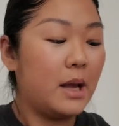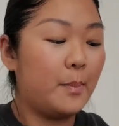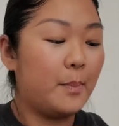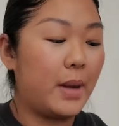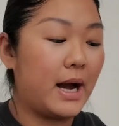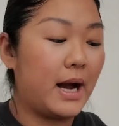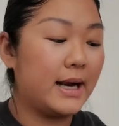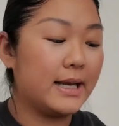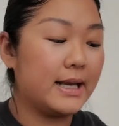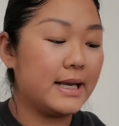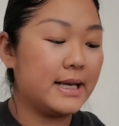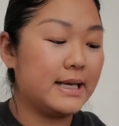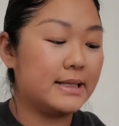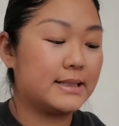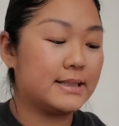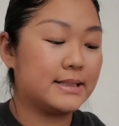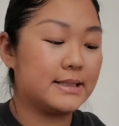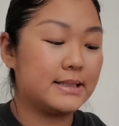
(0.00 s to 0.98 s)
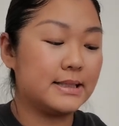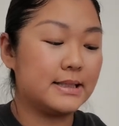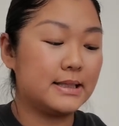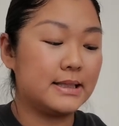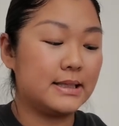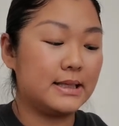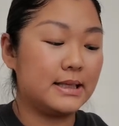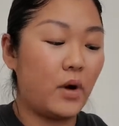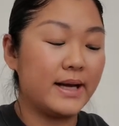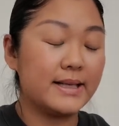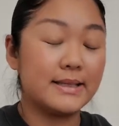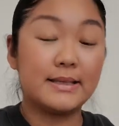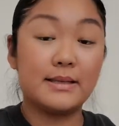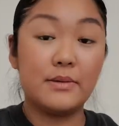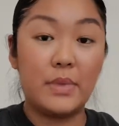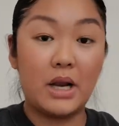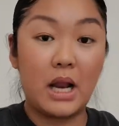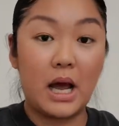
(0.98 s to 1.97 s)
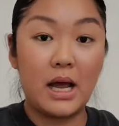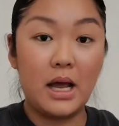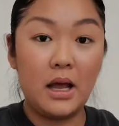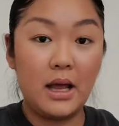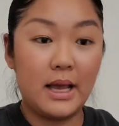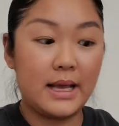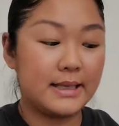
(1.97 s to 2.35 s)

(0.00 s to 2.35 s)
but it's quite similar.